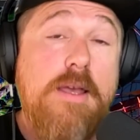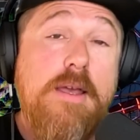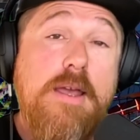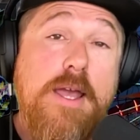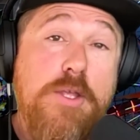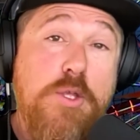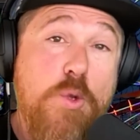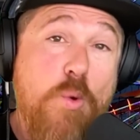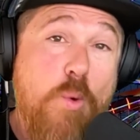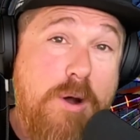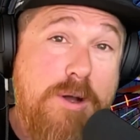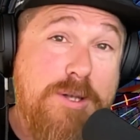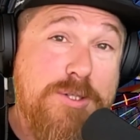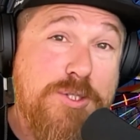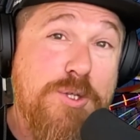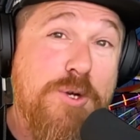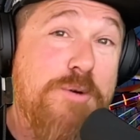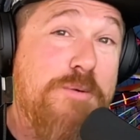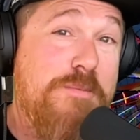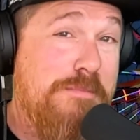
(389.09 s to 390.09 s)
And you
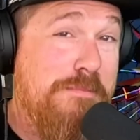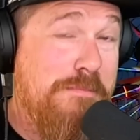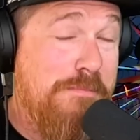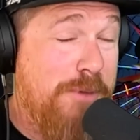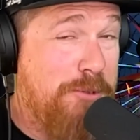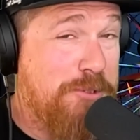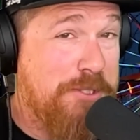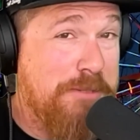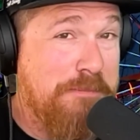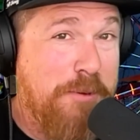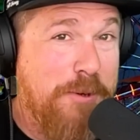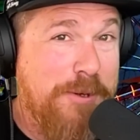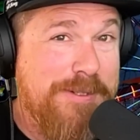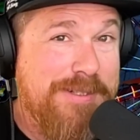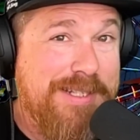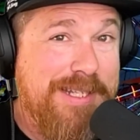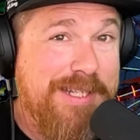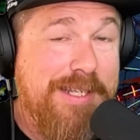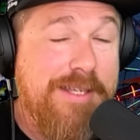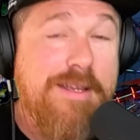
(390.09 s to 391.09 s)
also, most
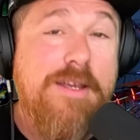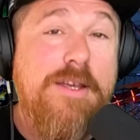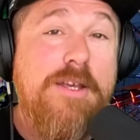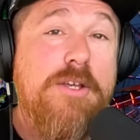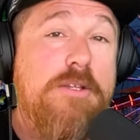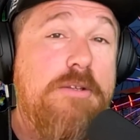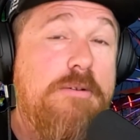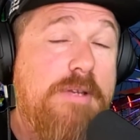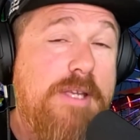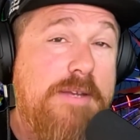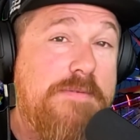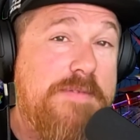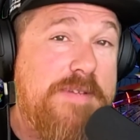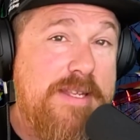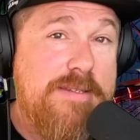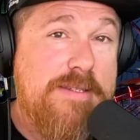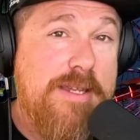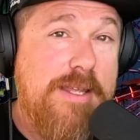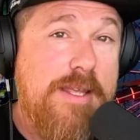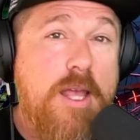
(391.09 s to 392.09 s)
importantly, you give
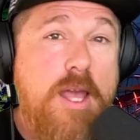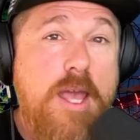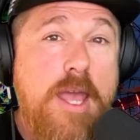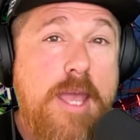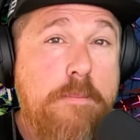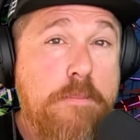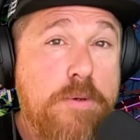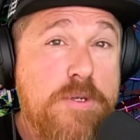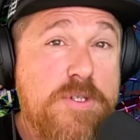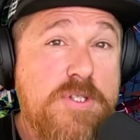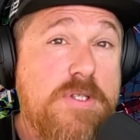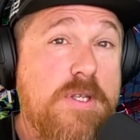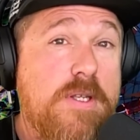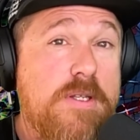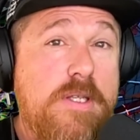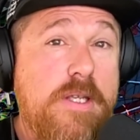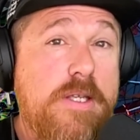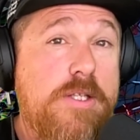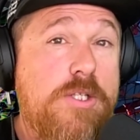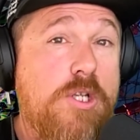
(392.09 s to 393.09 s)
Disney a
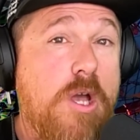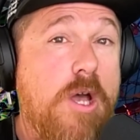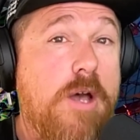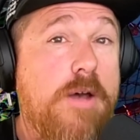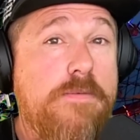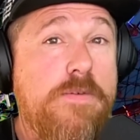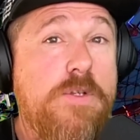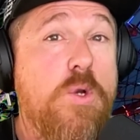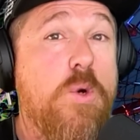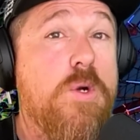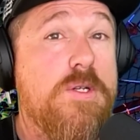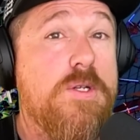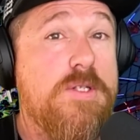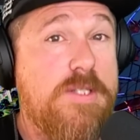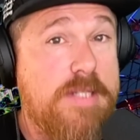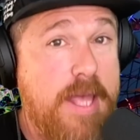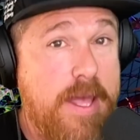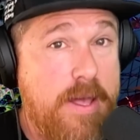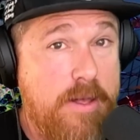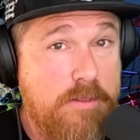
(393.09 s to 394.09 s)
percentage of your
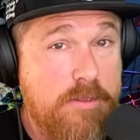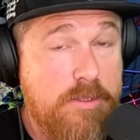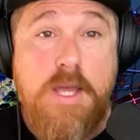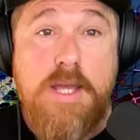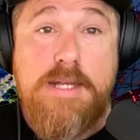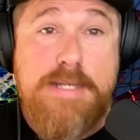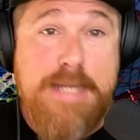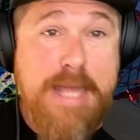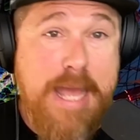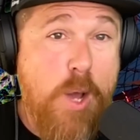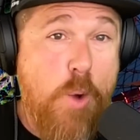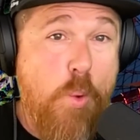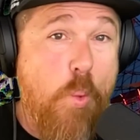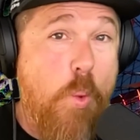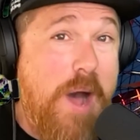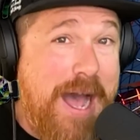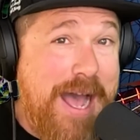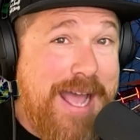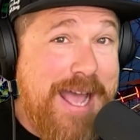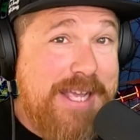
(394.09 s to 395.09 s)
sales. Now,
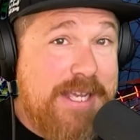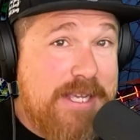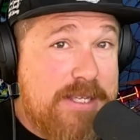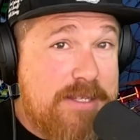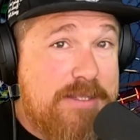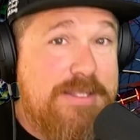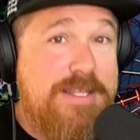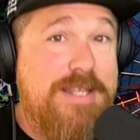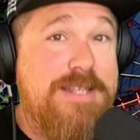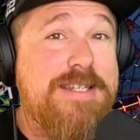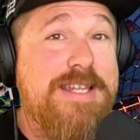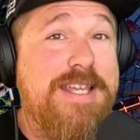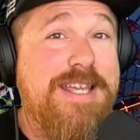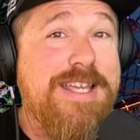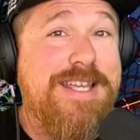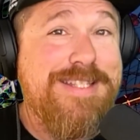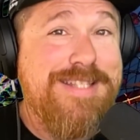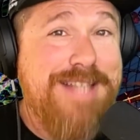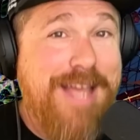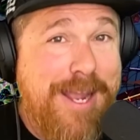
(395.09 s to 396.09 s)
why is Disney
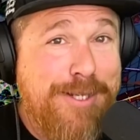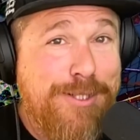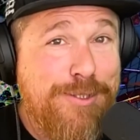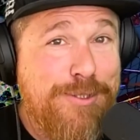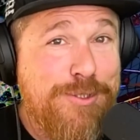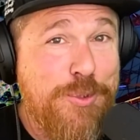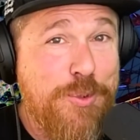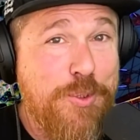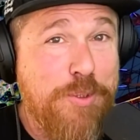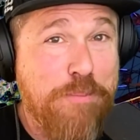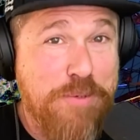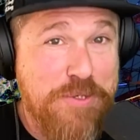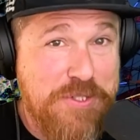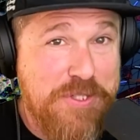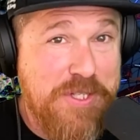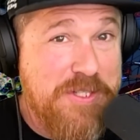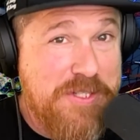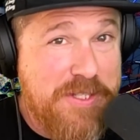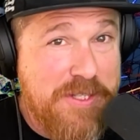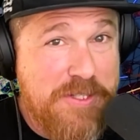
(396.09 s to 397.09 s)
entitled to a
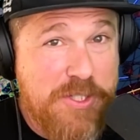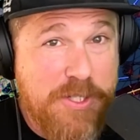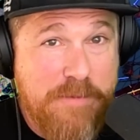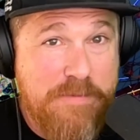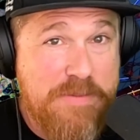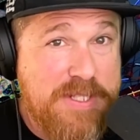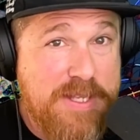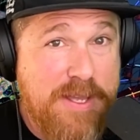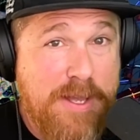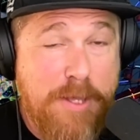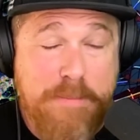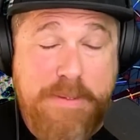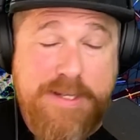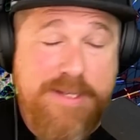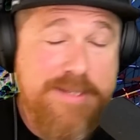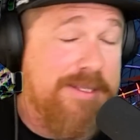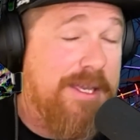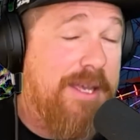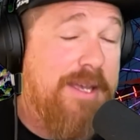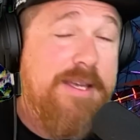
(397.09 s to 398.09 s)
percentage of sale?
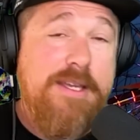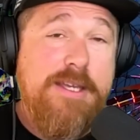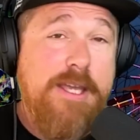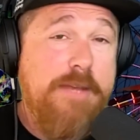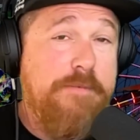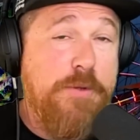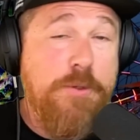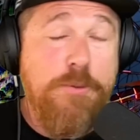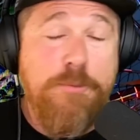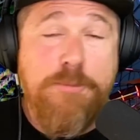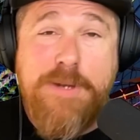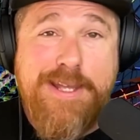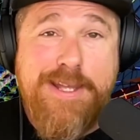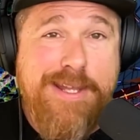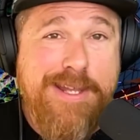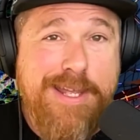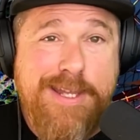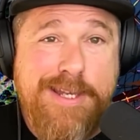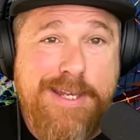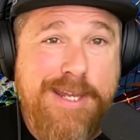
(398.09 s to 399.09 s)
Because if you
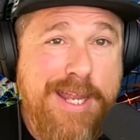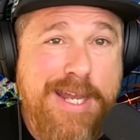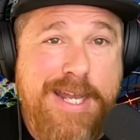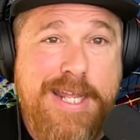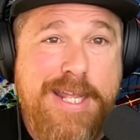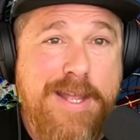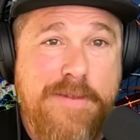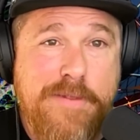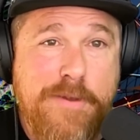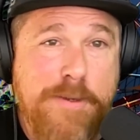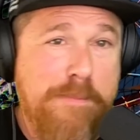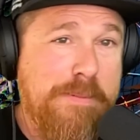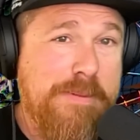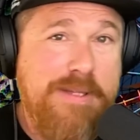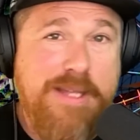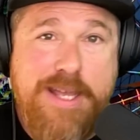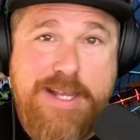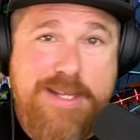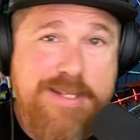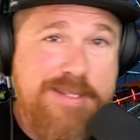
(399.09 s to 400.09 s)
rent in any other
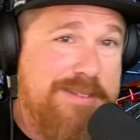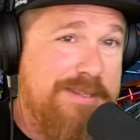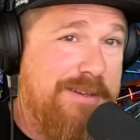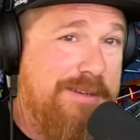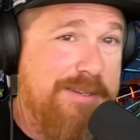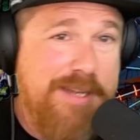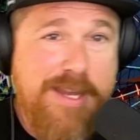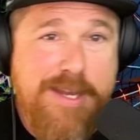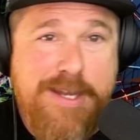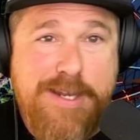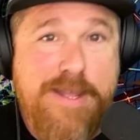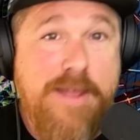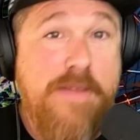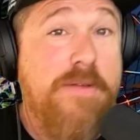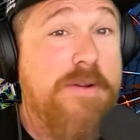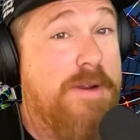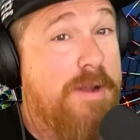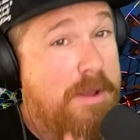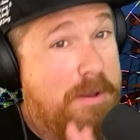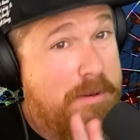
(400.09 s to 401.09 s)
place on any
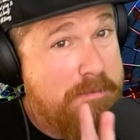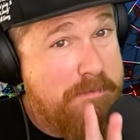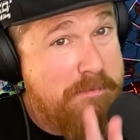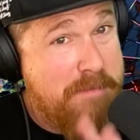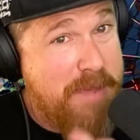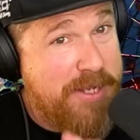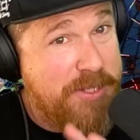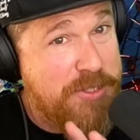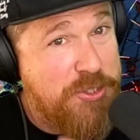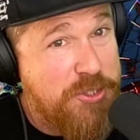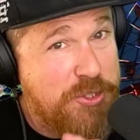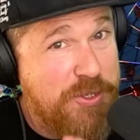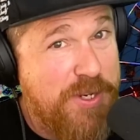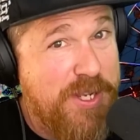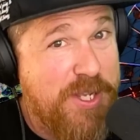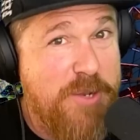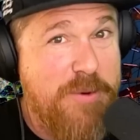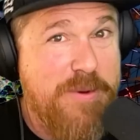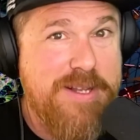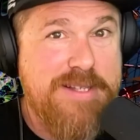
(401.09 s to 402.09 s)
other Main Street
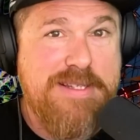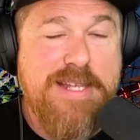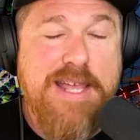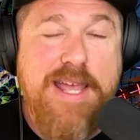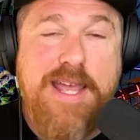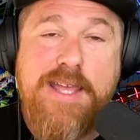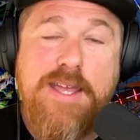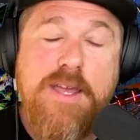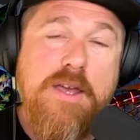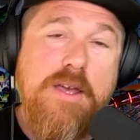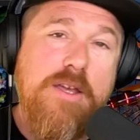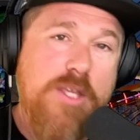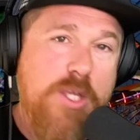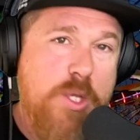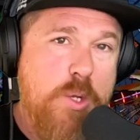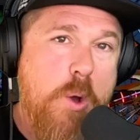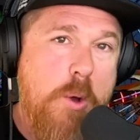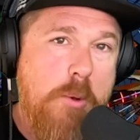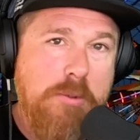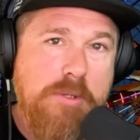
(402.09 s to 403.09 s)
USA,
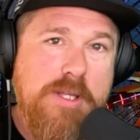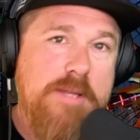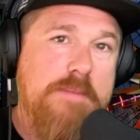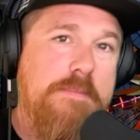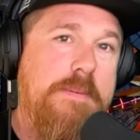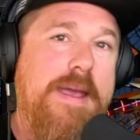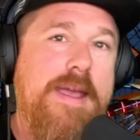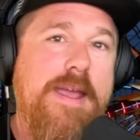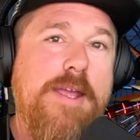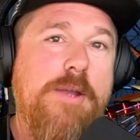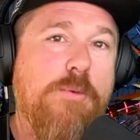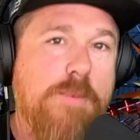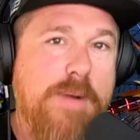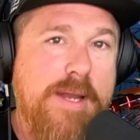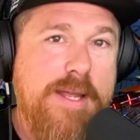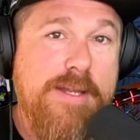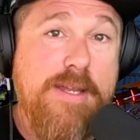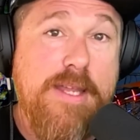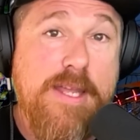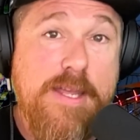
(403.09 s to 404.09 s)
you only pay
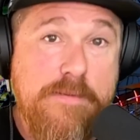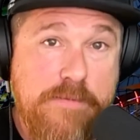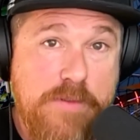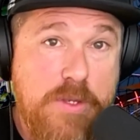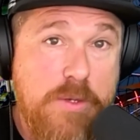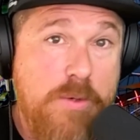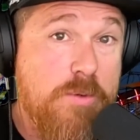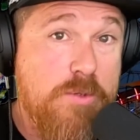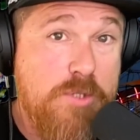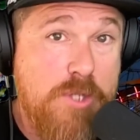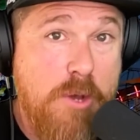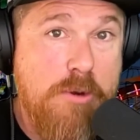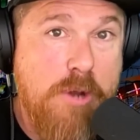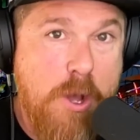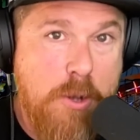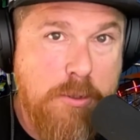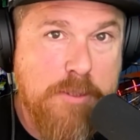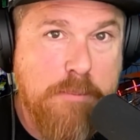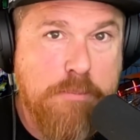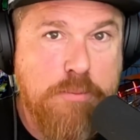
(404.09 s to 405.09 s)
rent if you don't
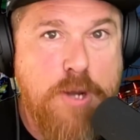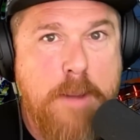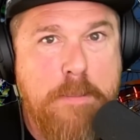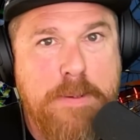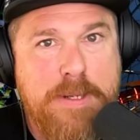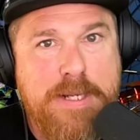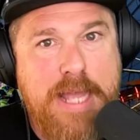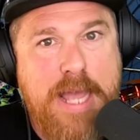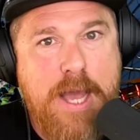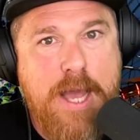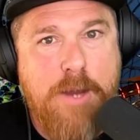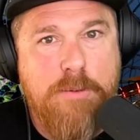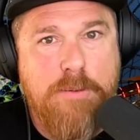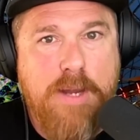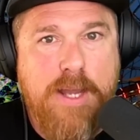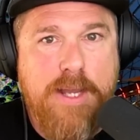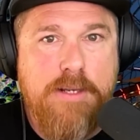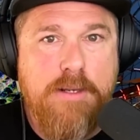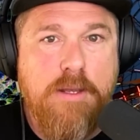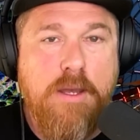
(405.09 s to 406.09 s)
own the property
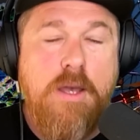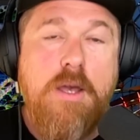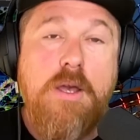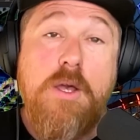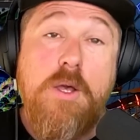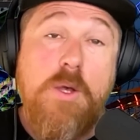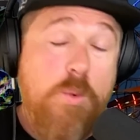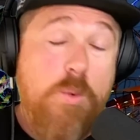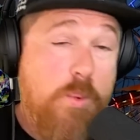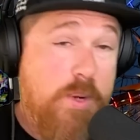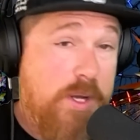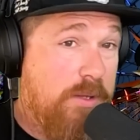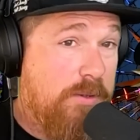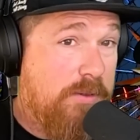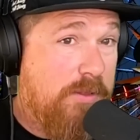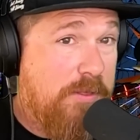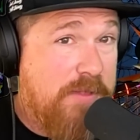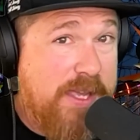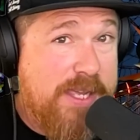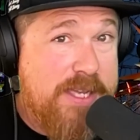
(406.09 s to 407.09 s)
outright. Well,
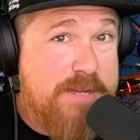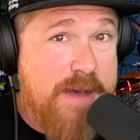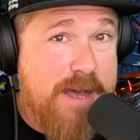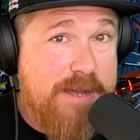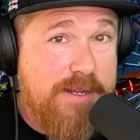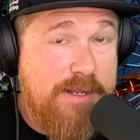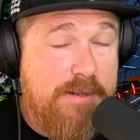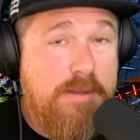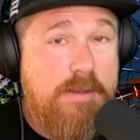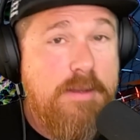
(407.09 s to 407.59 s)
think about it.